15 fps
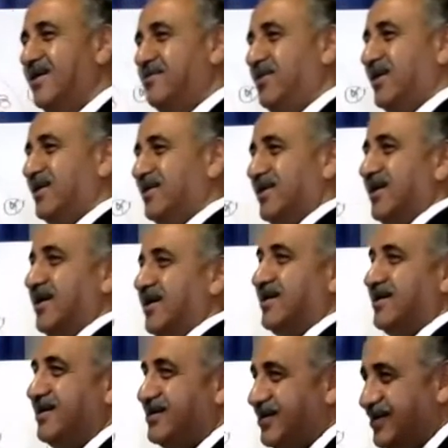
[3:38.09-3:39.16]
But
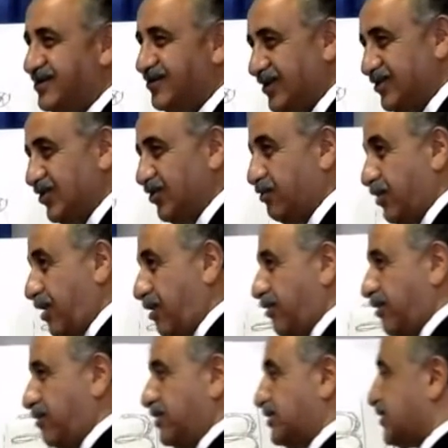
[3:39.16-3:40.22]
this is what your
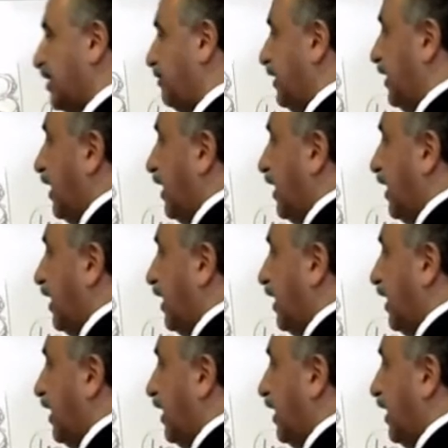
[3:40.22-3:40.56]
problem is.